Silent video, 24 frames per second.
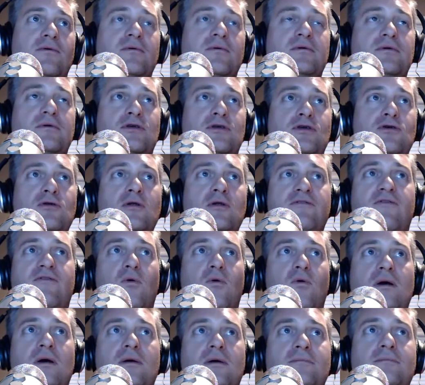
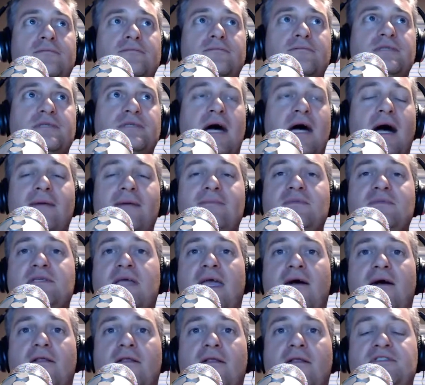uniform time
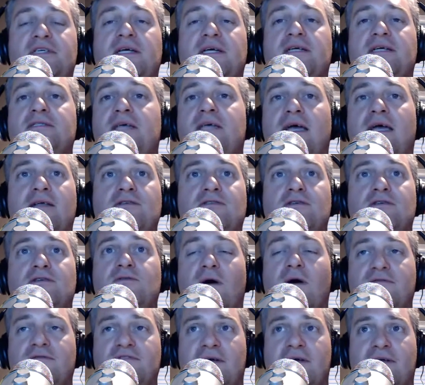scale of 6 seconds or
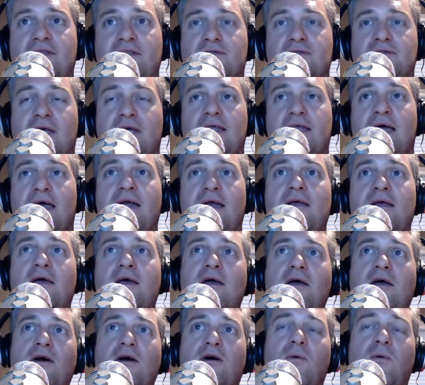12 seconds like that,
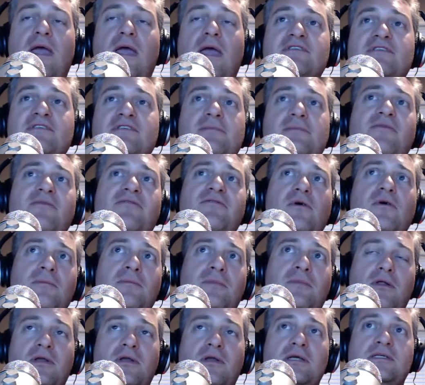we have some of our
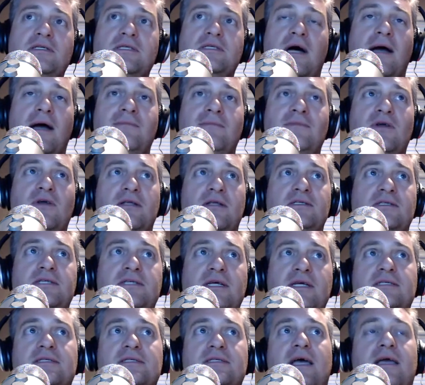abilities timed on a
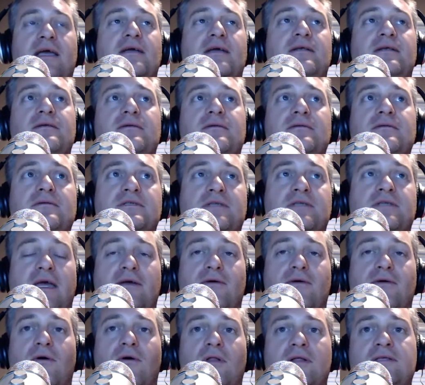6-second
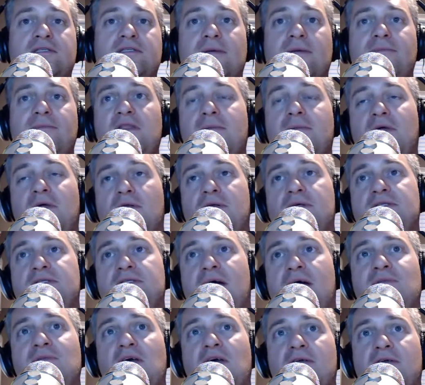cycle and some of the abilities
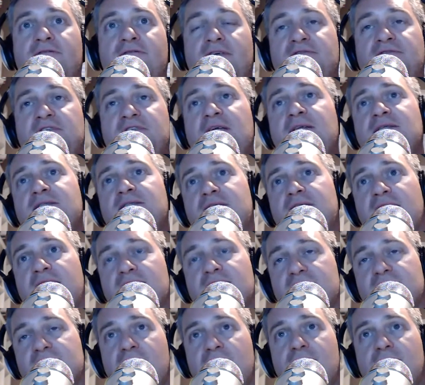timed on a 15-second
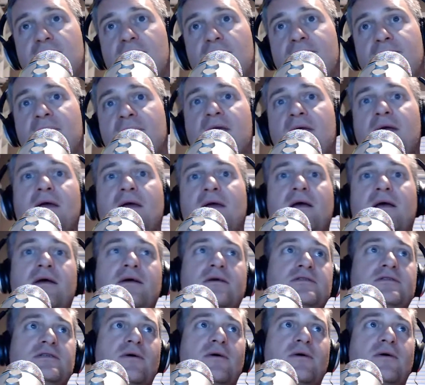cycle.
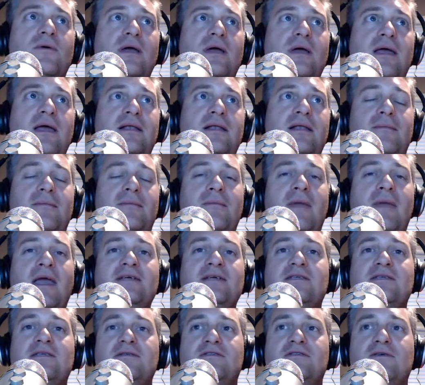Okay. So it
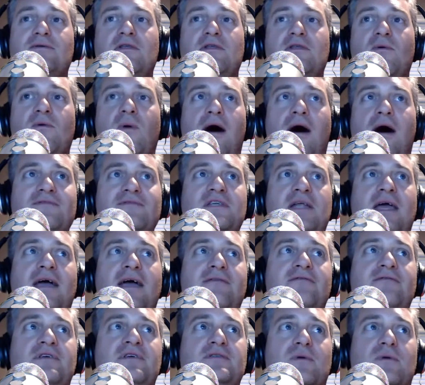makes it so that you often
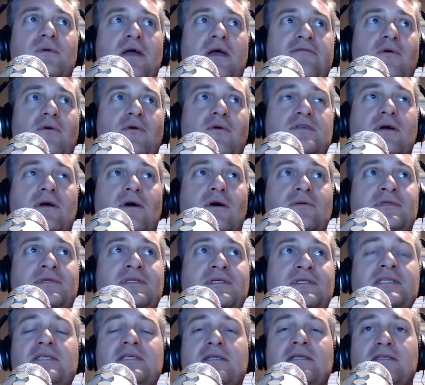have this, what I've always called
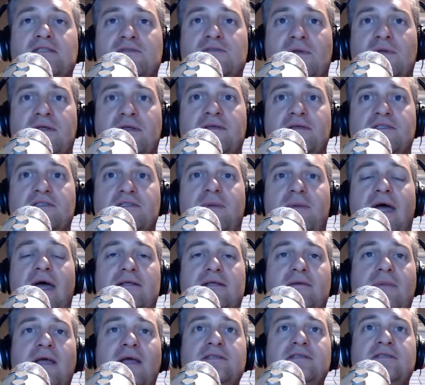dissonance within the spec.
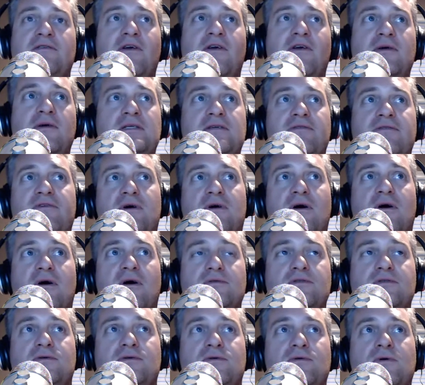It makes it very
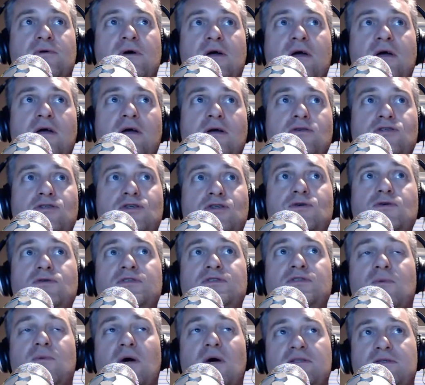difficult to choose
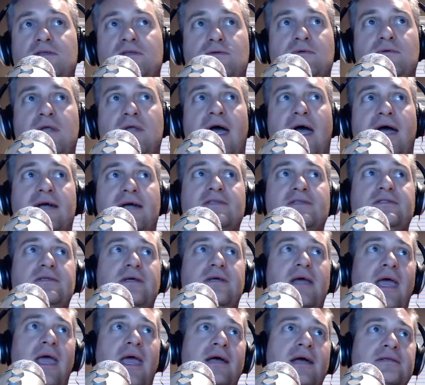what to do next.
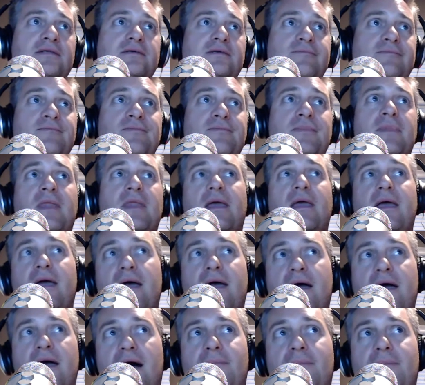And
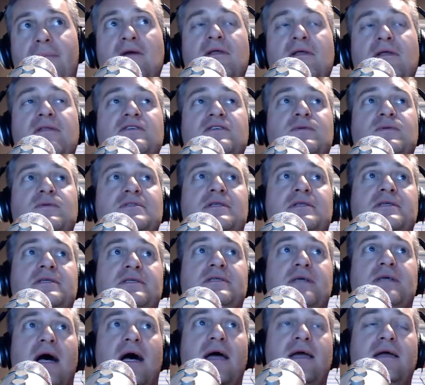apparently this was the
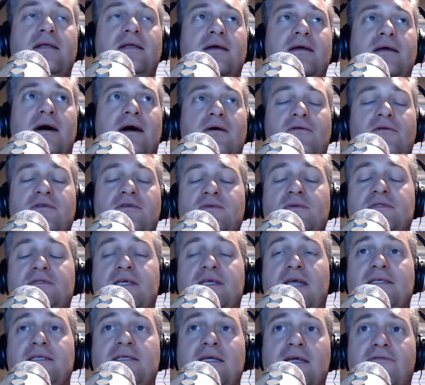design, or this was
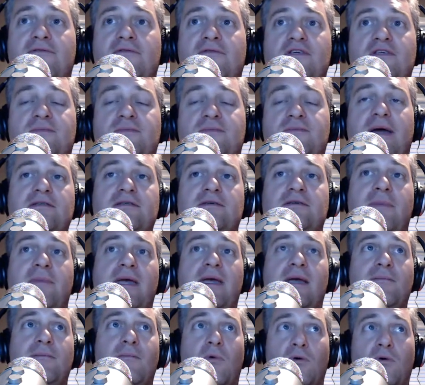the idea for the spec to make
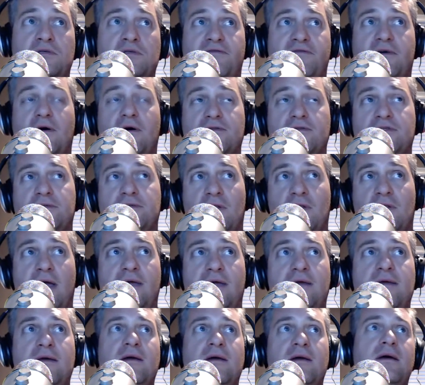it more difficult to
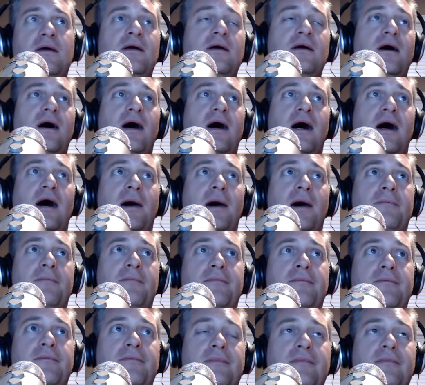play,
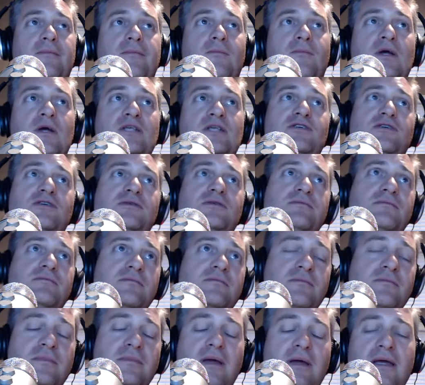which,
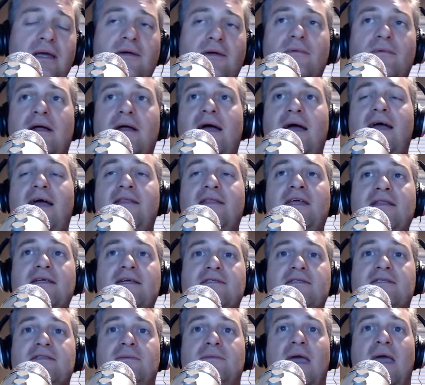I think
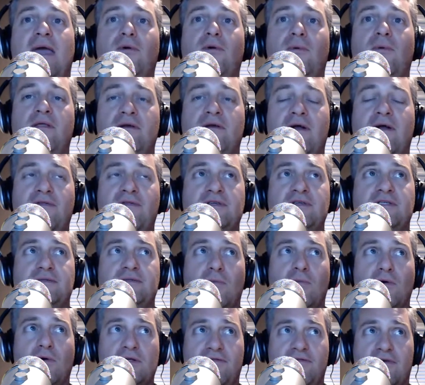that's debatable whether or not this is
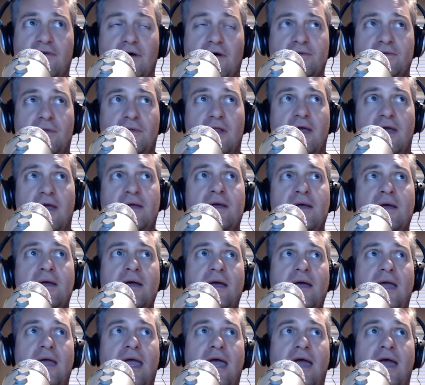more difficult to play.
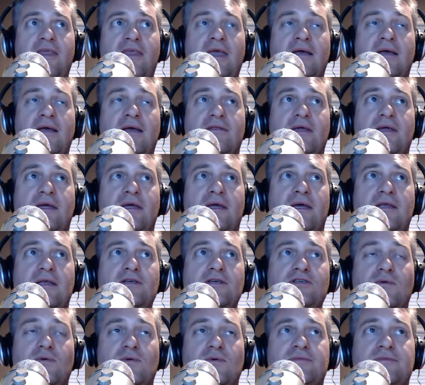I think the
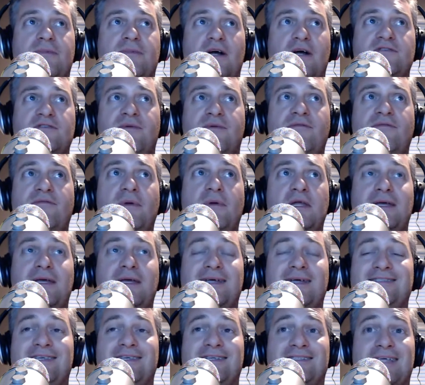initial response from everybody
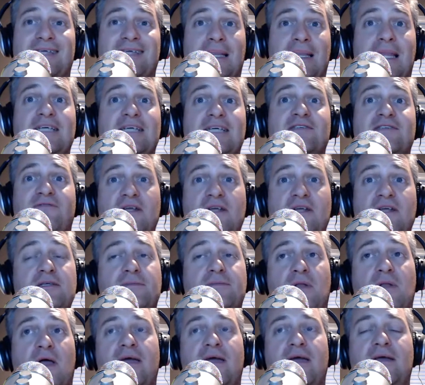is that it's less fun to
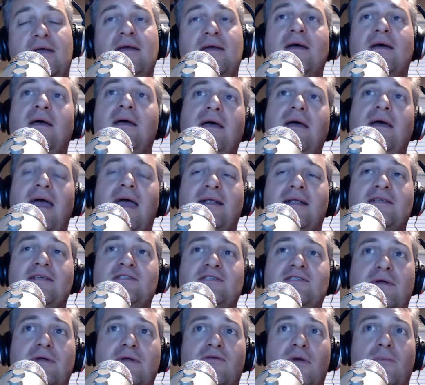play, and
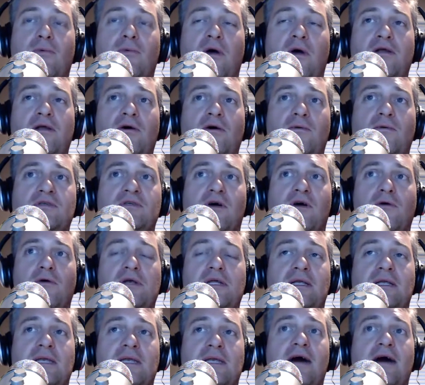considering 3.0 was
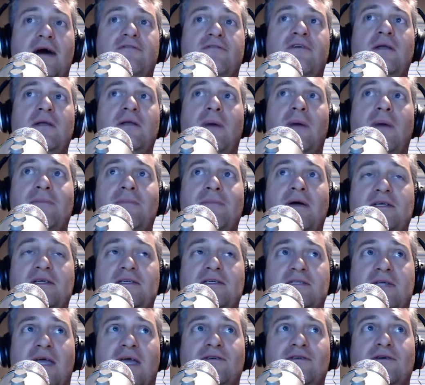already not fun by many
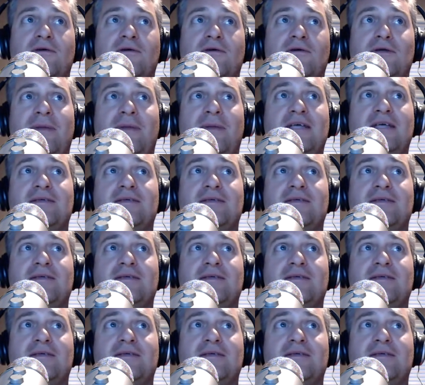standards, to make